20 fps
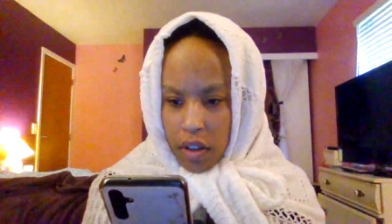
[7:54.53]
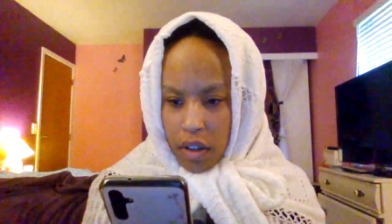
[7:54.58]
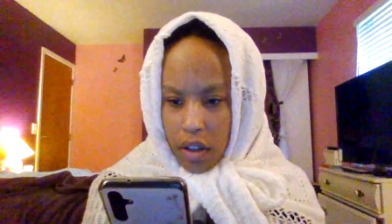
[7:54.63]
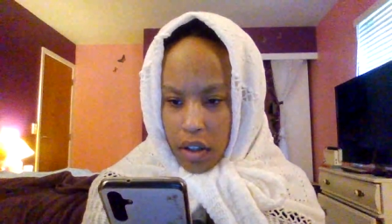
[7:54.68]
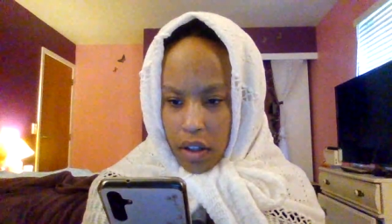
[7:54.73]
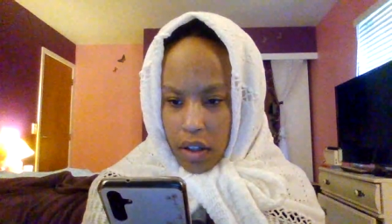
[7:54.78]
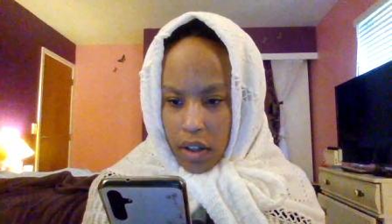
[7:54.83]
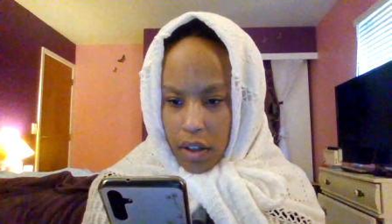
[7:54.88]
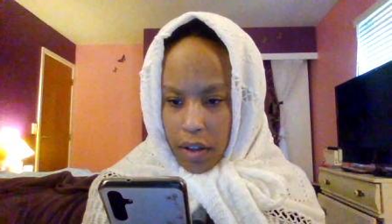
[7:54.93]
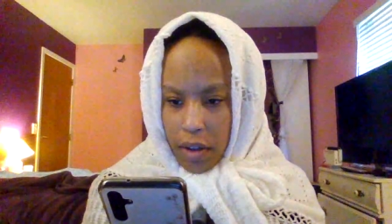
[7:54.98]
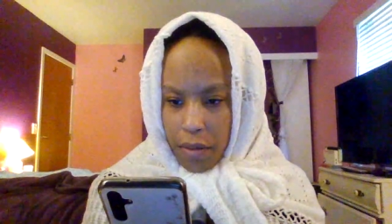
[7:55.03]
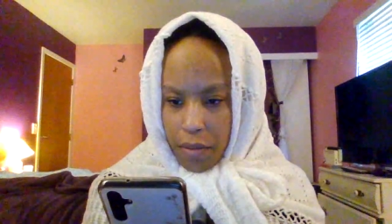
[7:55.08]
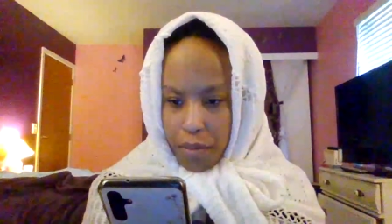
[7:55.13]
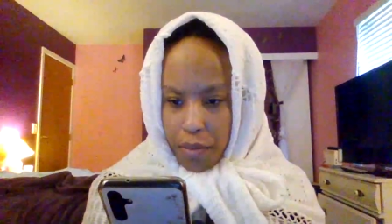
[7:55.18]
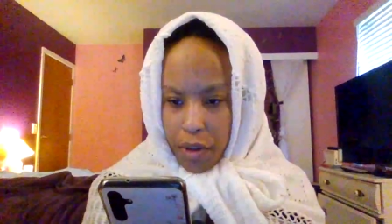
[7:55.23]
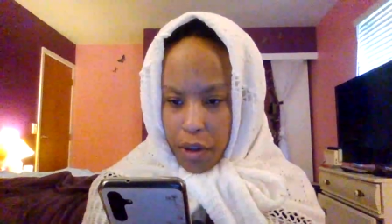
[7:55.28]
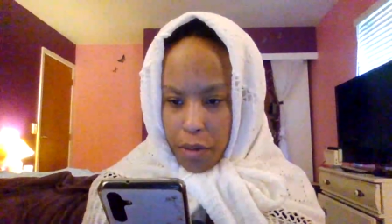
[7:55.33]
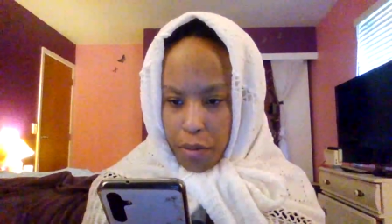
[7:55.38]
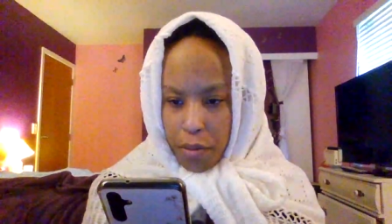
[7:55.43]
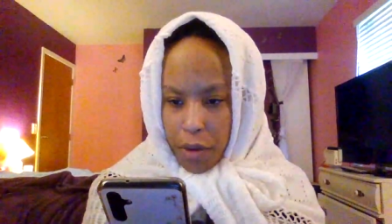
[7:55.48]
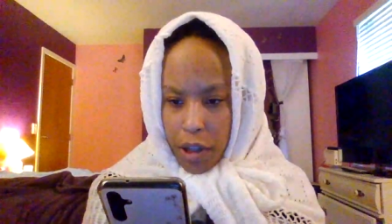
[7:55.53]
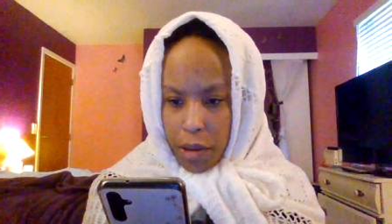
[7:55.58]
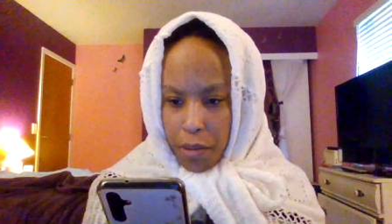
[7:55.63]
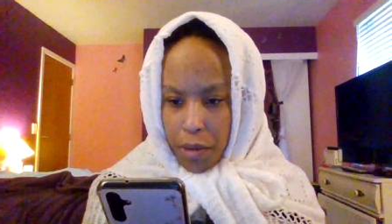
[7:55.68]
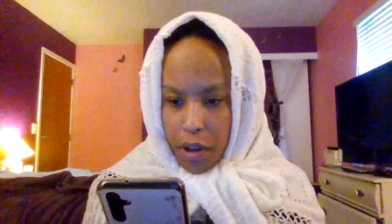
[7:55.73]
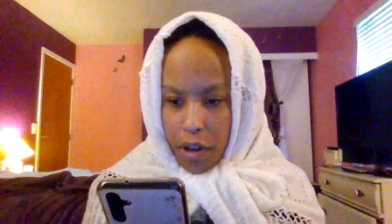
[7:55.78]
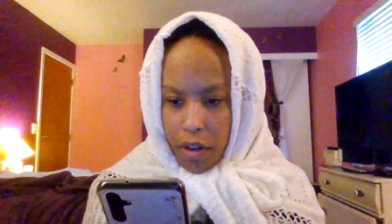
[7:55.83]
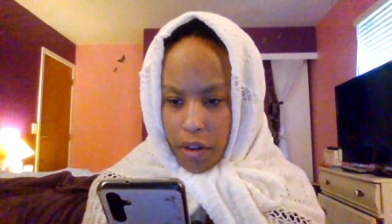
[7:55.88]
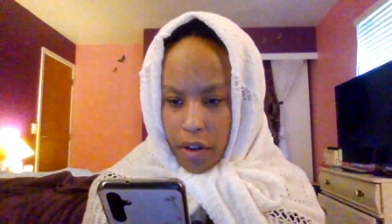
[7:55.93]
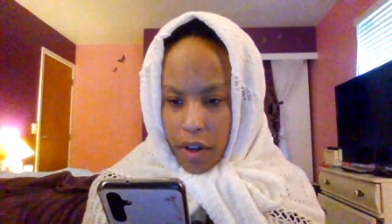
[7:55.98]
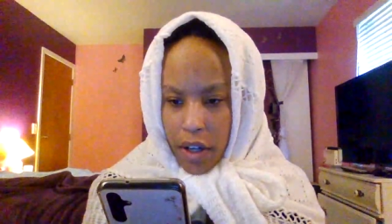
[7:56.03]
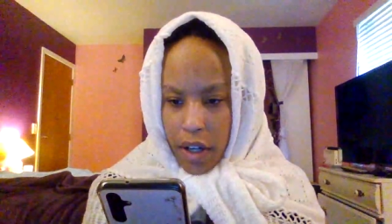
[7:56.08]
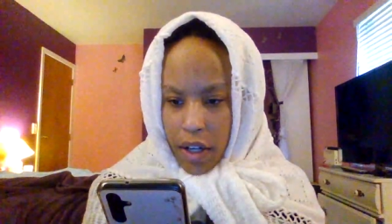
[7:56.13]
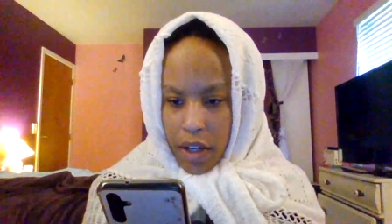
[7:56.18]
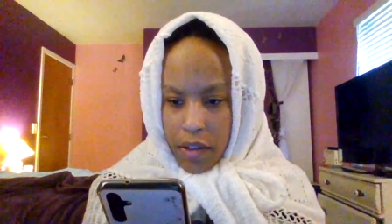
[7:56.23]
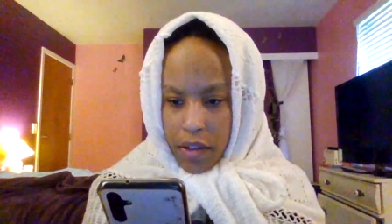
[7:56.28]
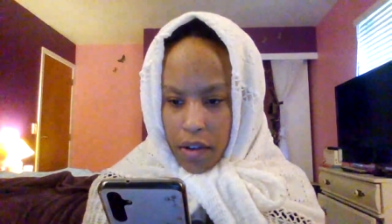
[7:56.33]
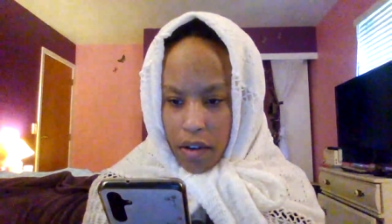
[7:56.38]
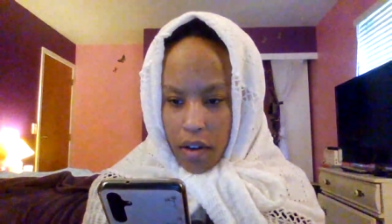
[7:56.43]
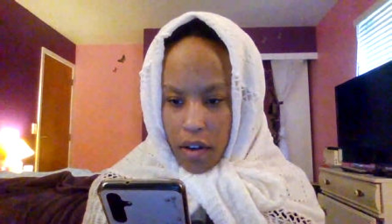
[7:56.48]
Um, my brother
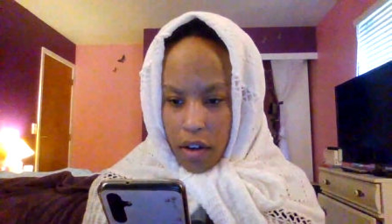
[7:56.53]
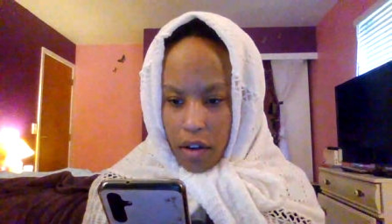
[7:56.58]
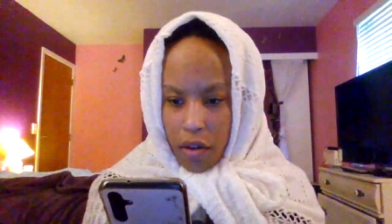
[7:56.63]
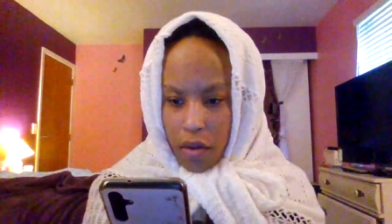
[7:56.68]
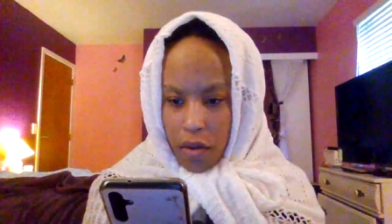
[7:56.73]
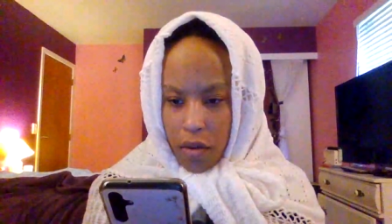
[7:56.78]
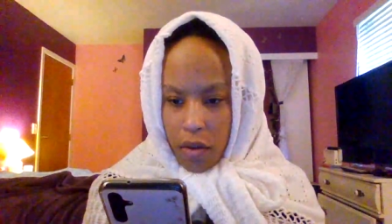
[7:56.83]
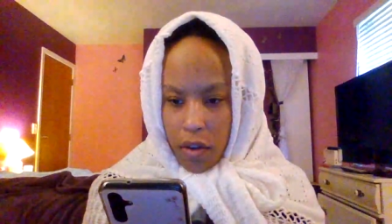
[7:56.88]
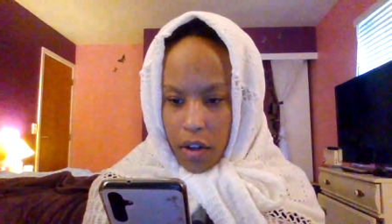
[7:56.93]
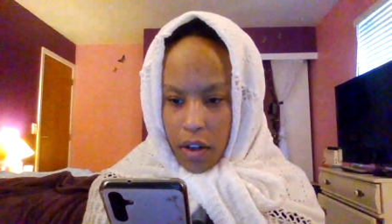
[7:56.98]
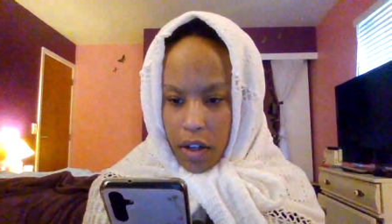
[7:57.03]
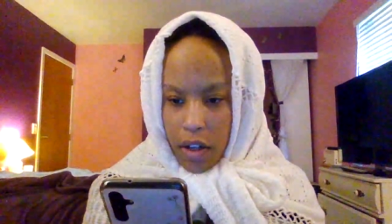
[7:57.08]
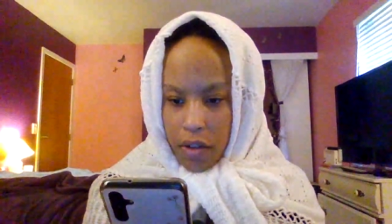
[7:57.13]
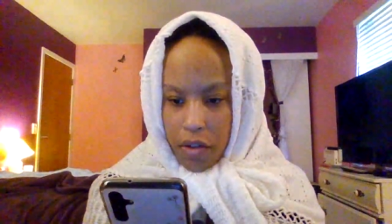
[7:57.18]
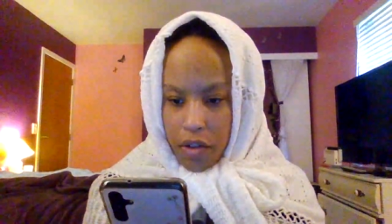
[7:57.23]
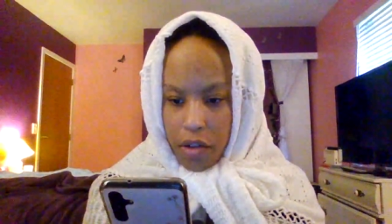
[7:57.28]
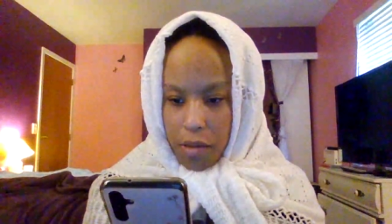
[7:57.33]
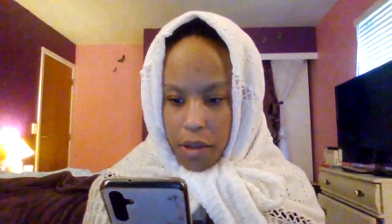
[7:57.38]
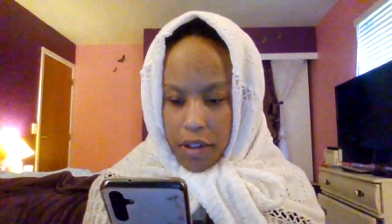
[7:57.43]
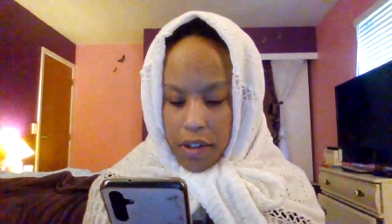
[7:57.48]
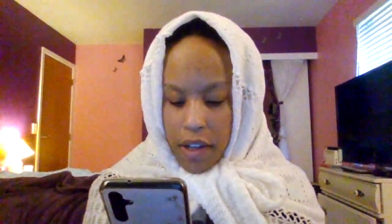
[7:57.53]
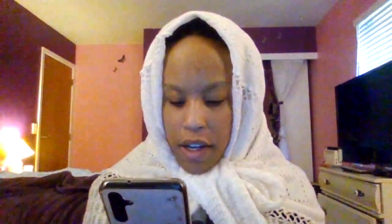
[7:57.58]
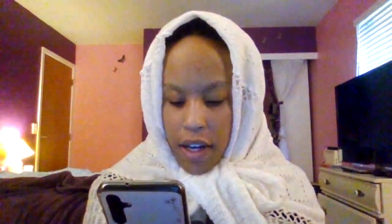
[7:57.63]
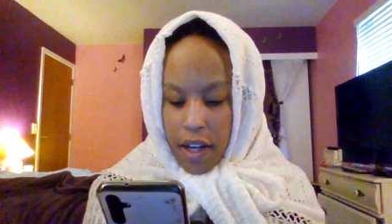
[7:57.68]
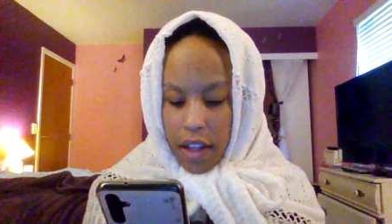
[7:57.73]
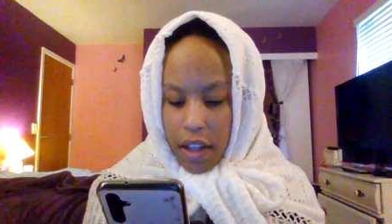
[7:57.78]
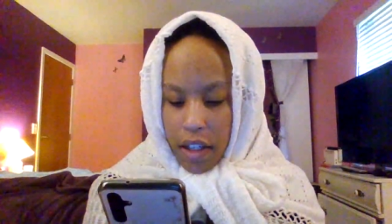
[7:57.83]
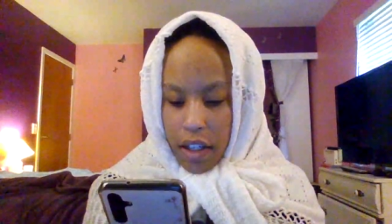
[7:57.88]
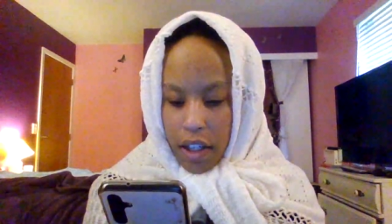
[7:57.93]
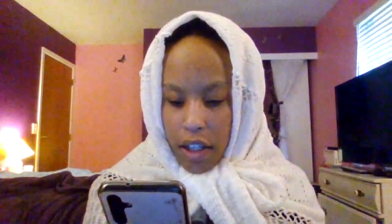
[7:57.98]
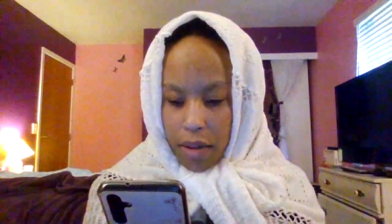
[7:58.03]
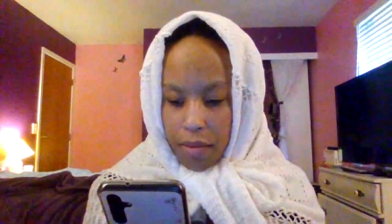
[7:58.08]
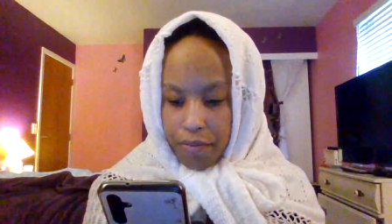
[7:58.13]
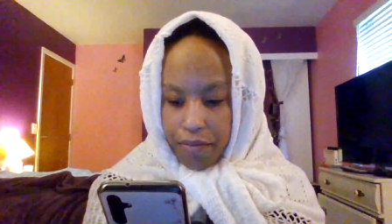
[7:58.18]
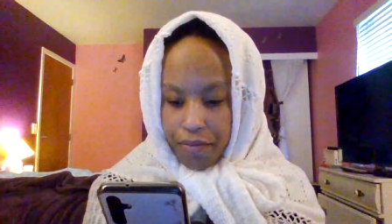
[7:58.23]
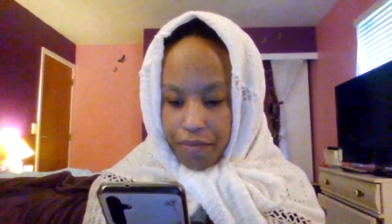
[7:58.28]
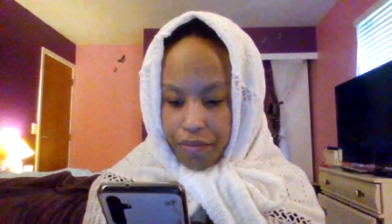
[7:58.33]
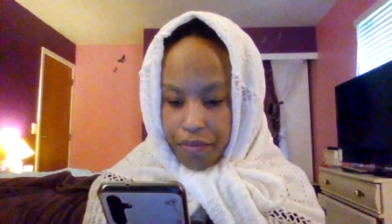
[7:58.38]
has a hardcore hunter mentality.